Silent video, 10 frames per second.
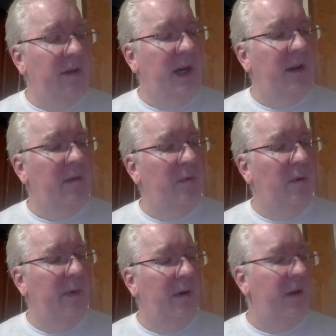stats,
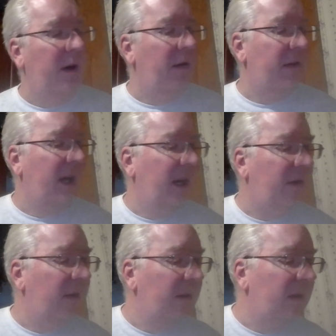broodmare sire
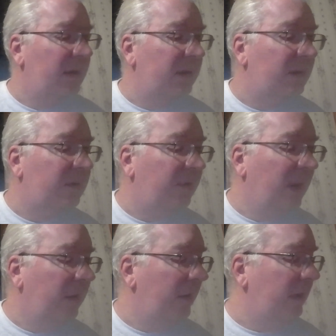stats, and the trainer